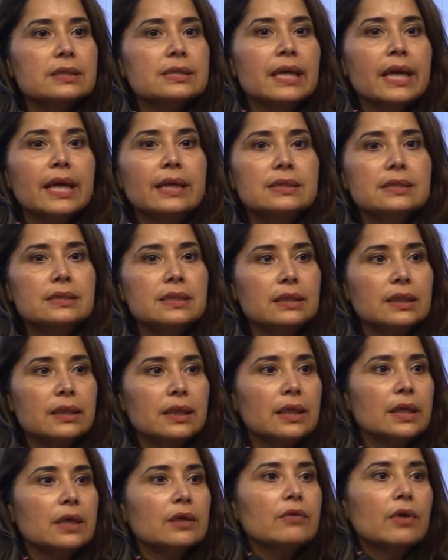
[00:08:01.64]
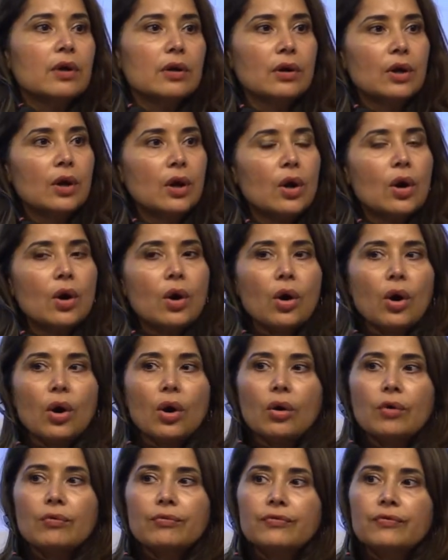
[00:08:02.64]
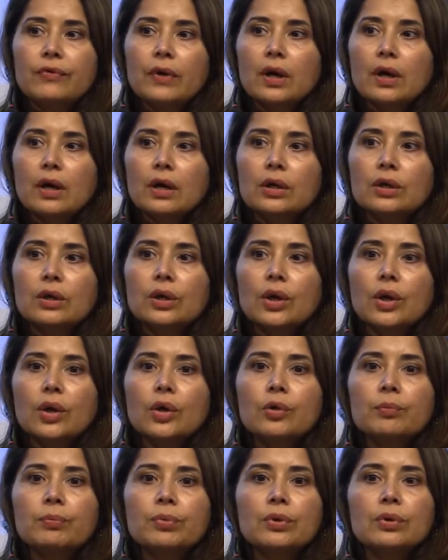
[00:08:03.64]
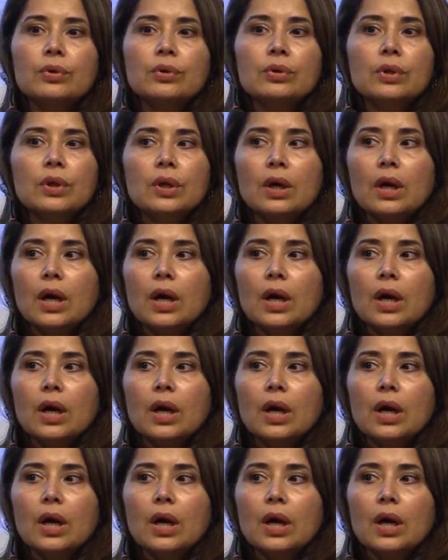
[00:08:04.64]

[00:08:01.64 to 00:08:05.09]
to enter the era of global